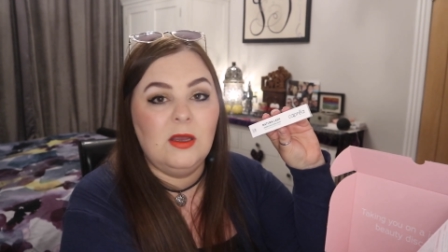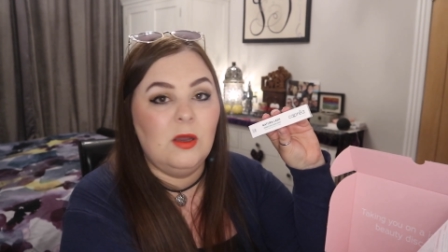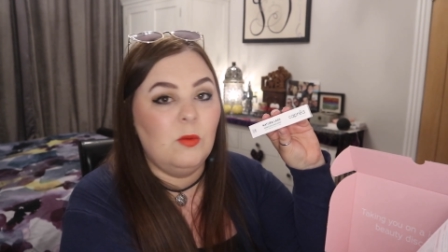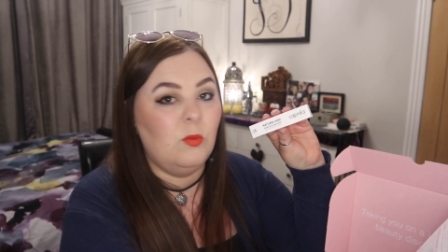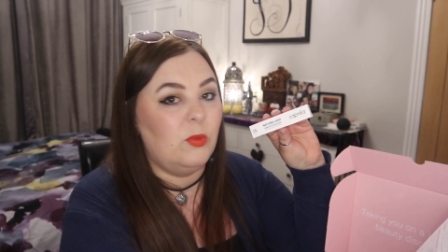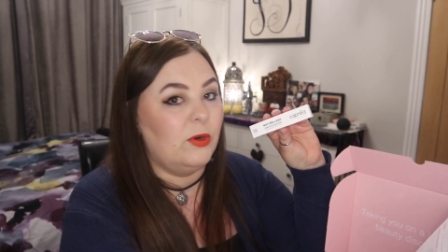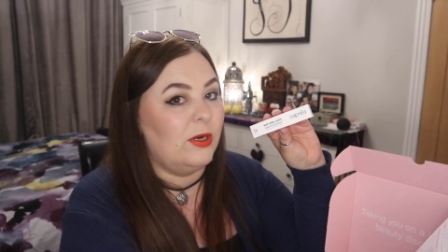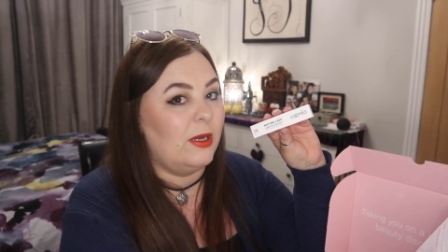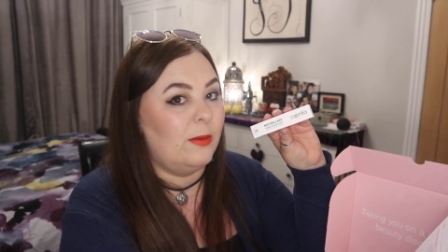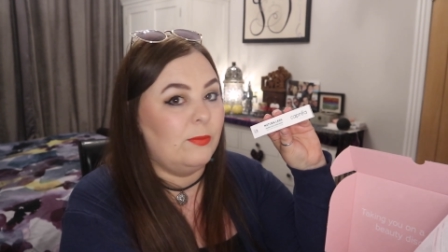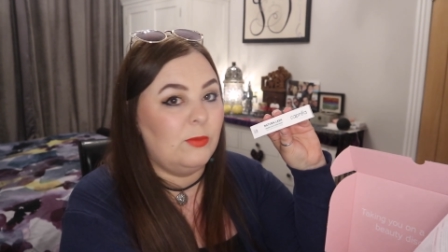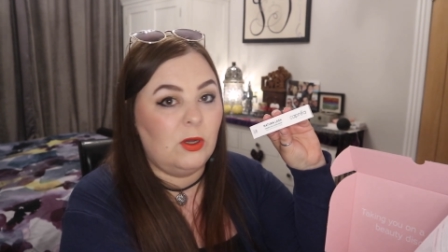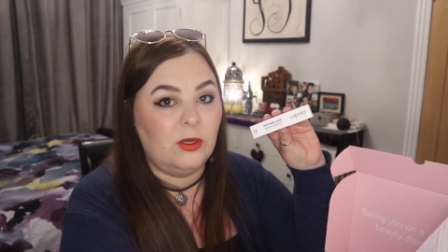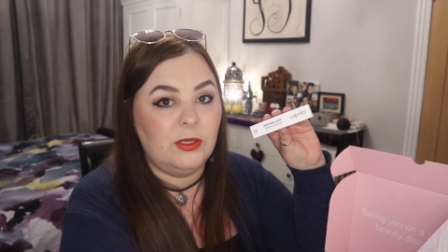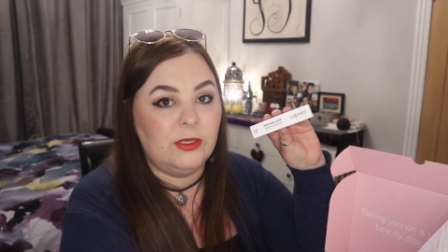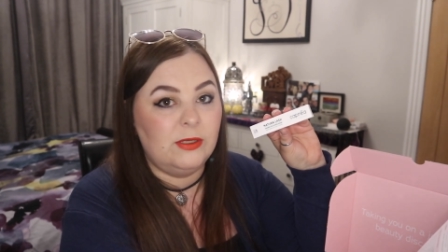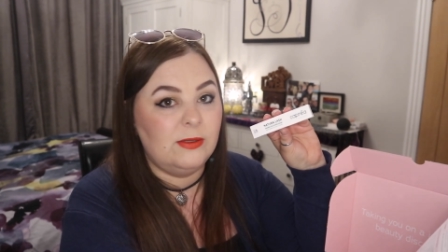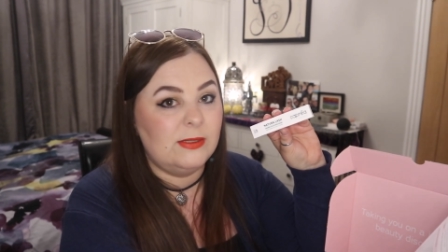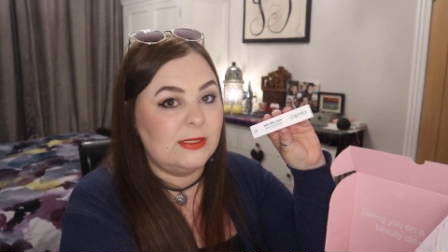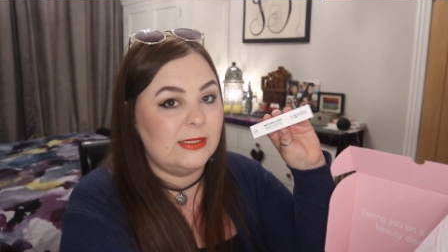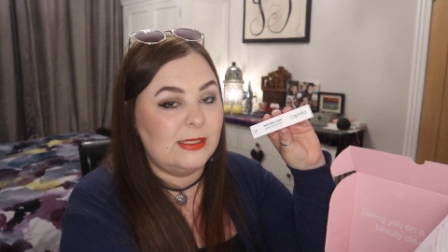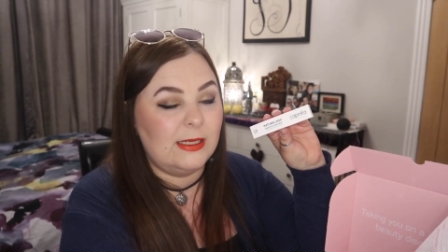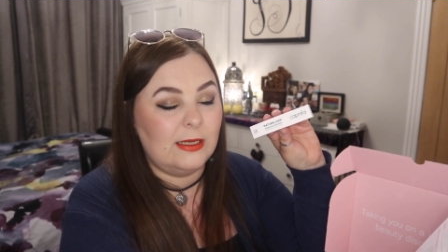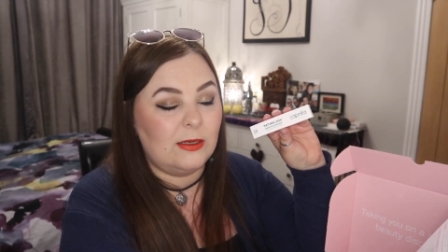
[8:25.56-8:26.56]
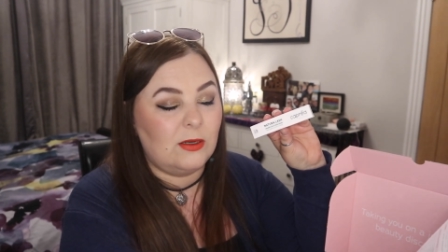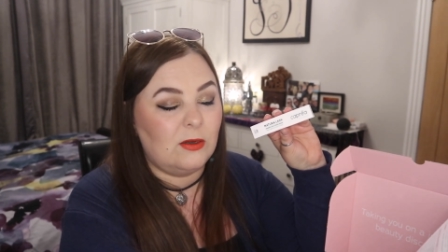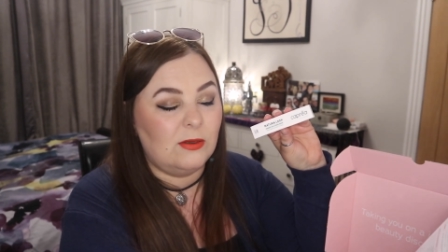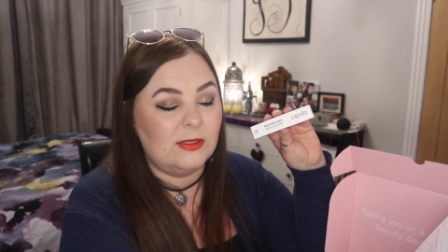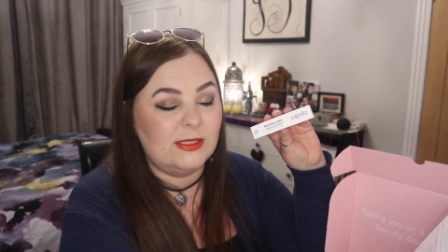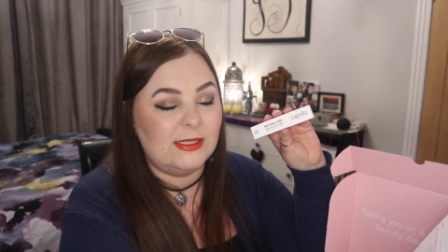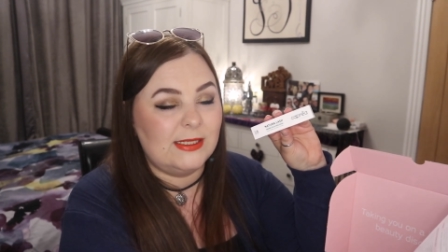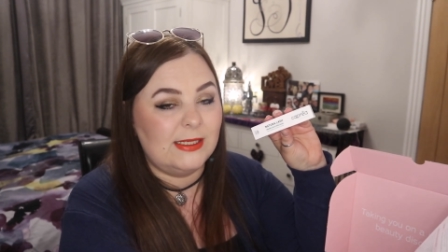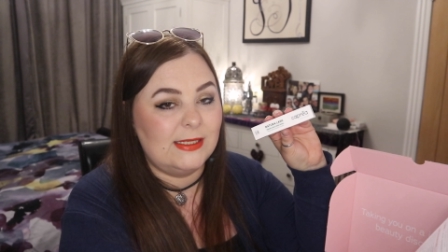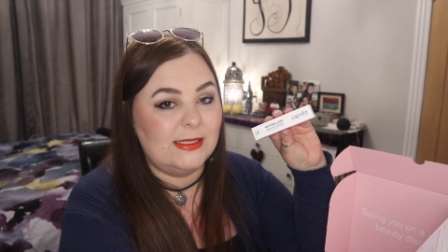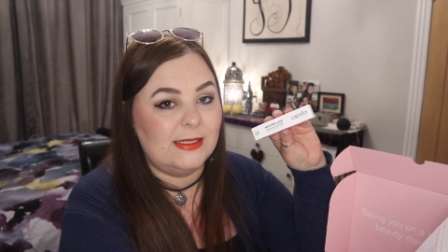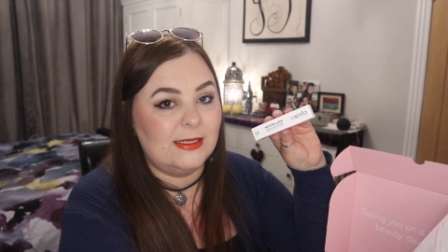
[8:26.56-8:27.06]
but I'm not using it
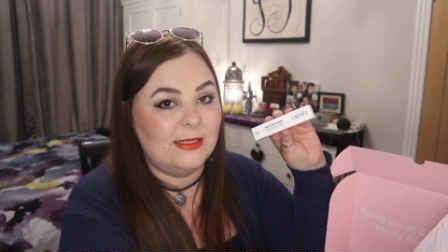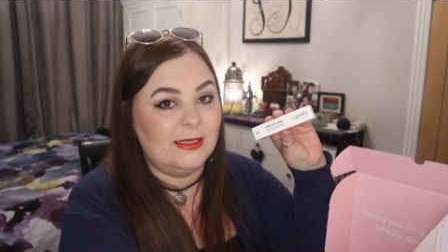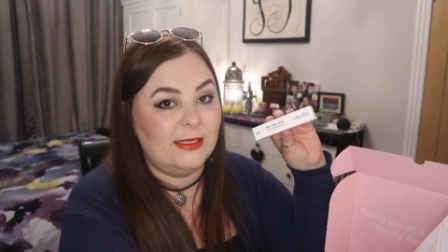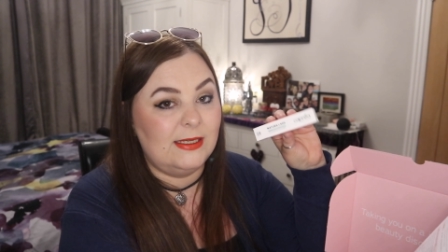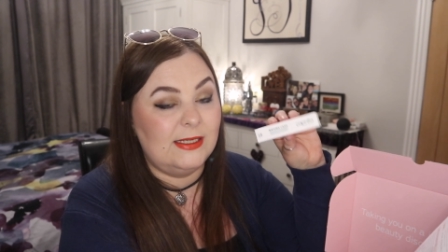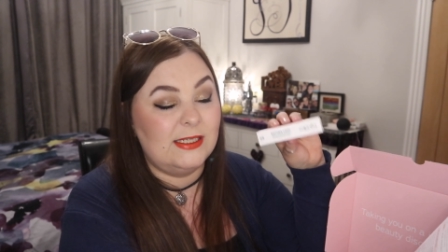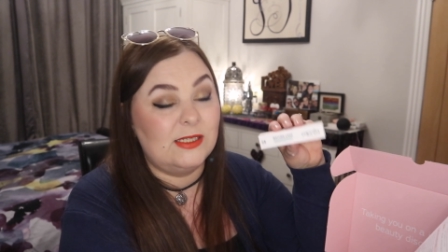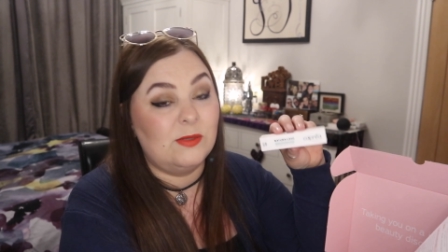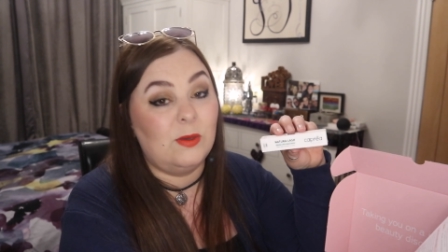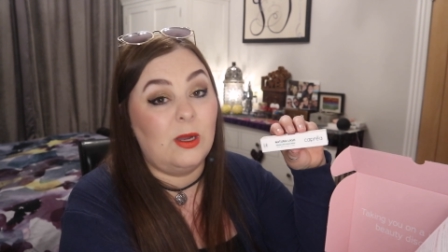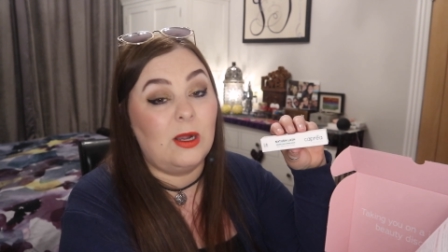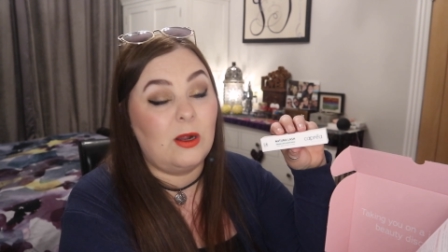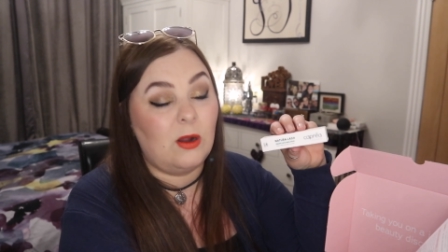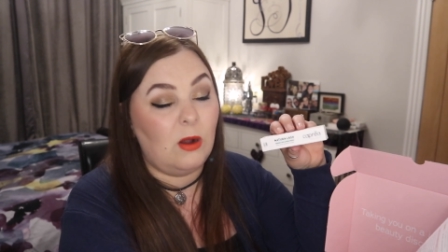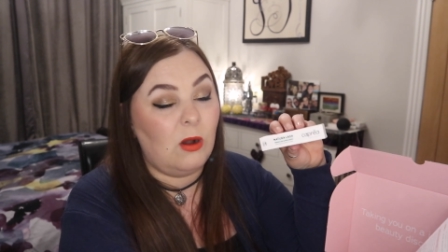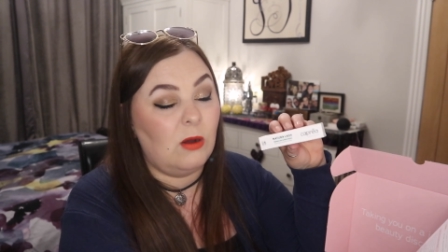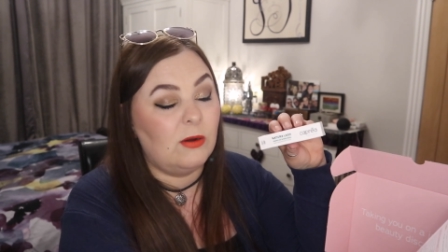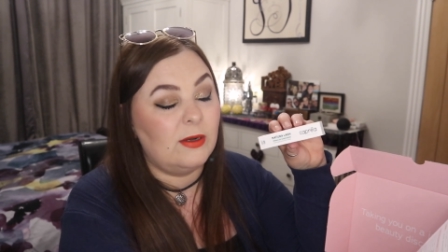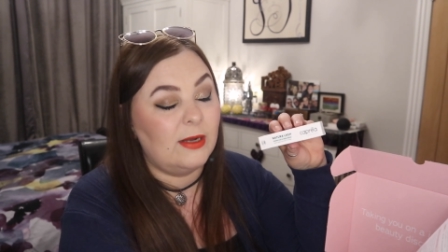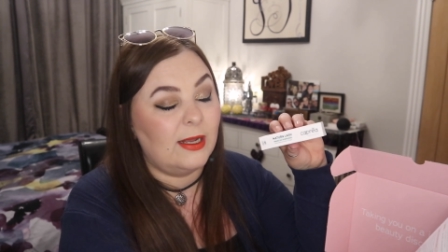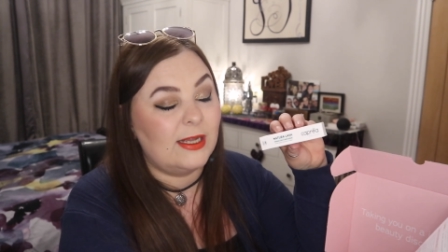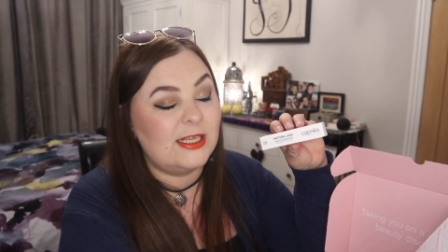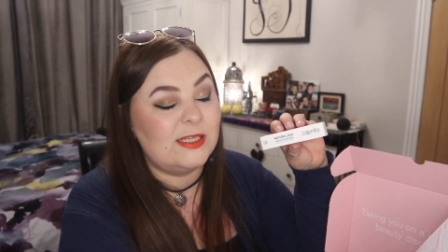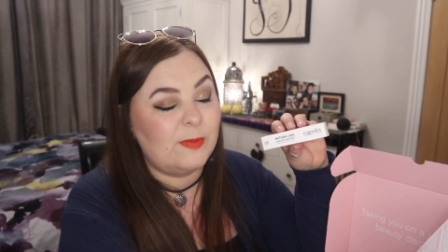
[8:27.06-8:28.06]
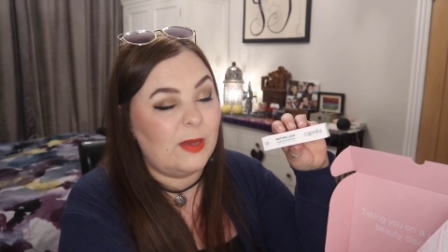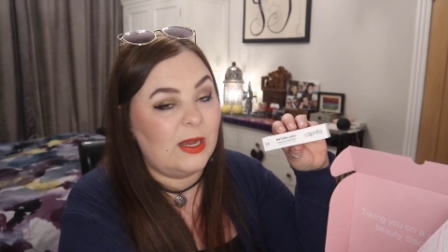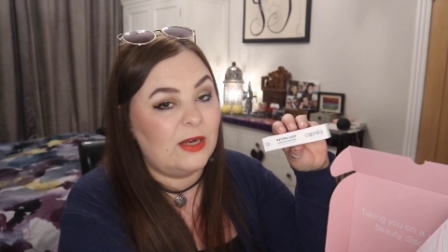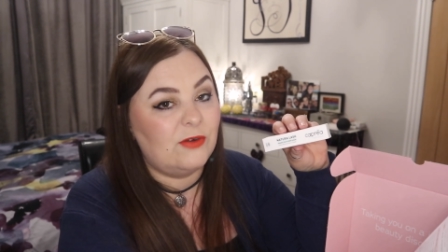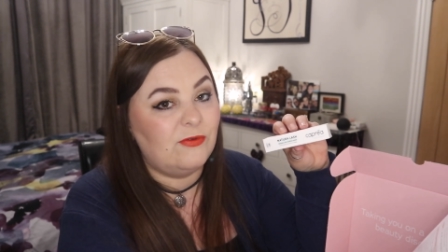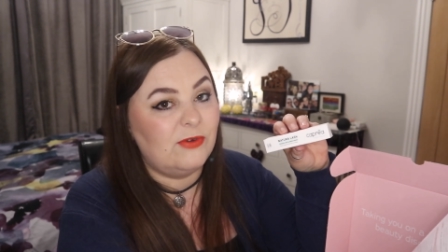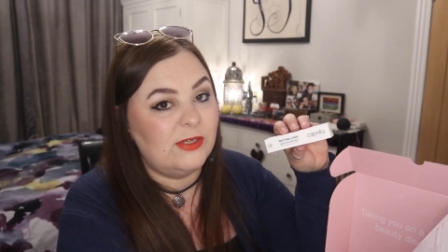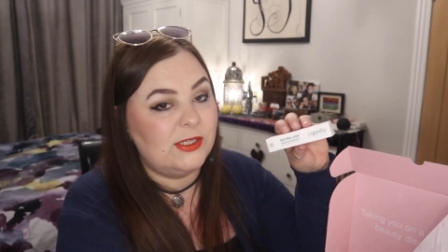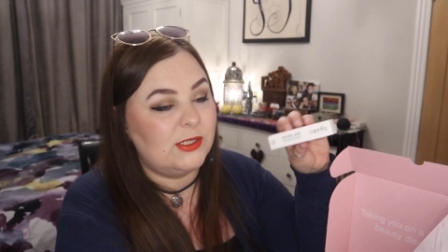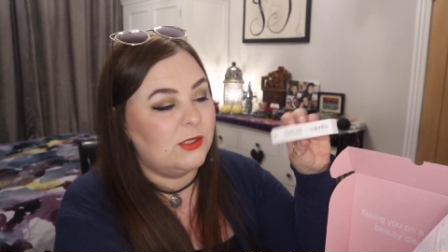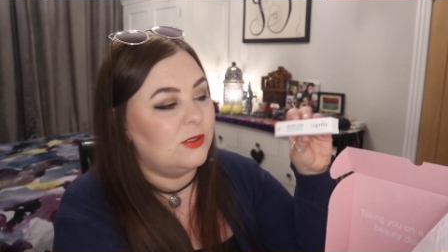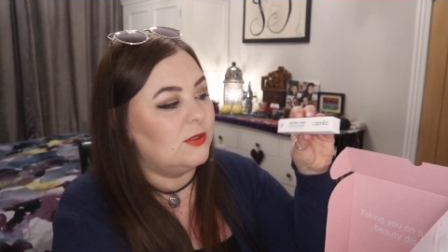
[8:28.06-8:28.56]
consistently, so I can't
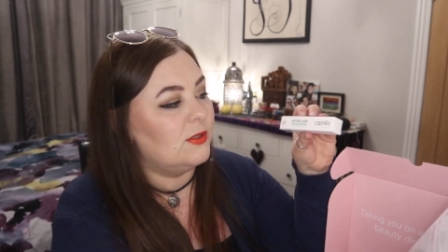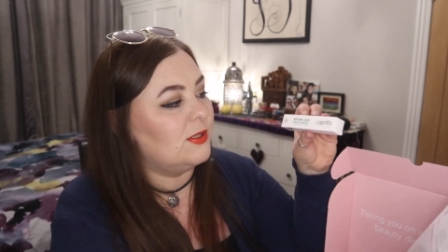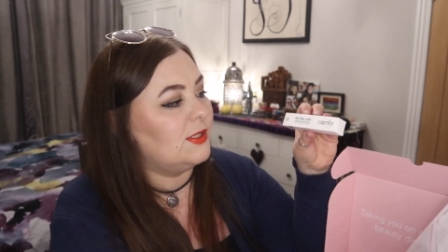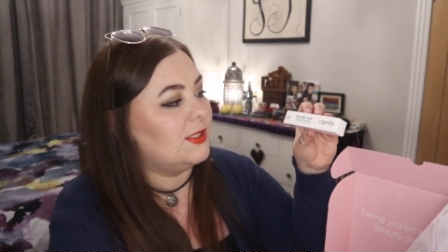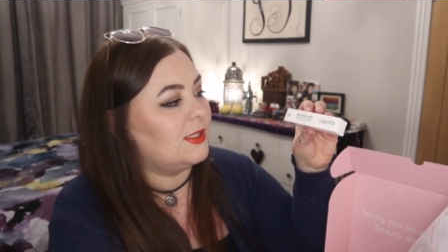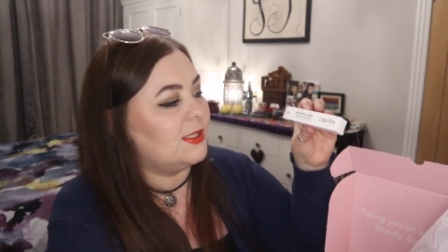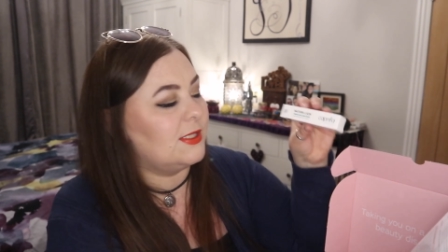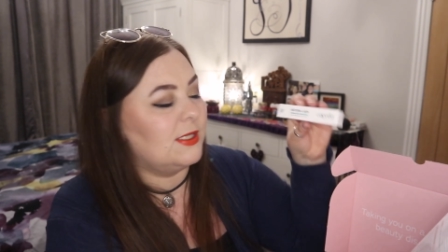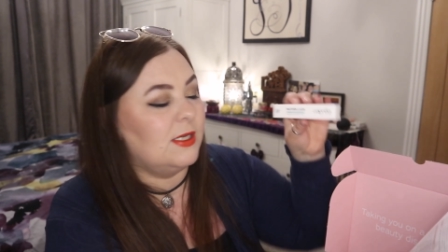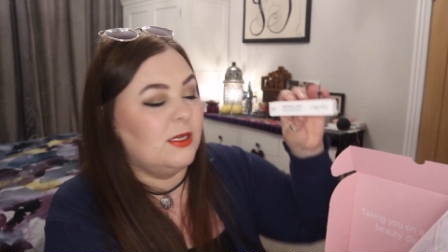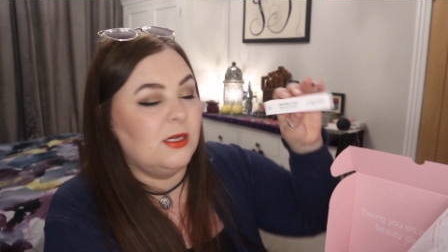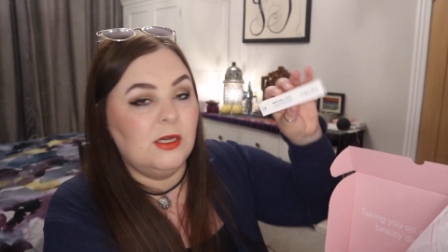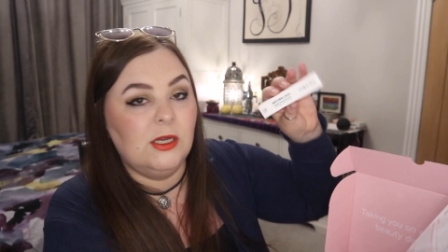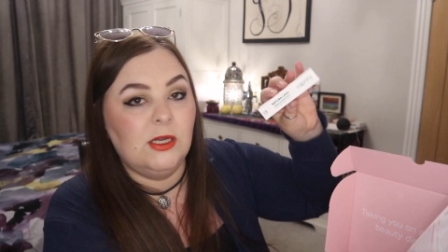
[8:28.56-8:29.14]
expect results.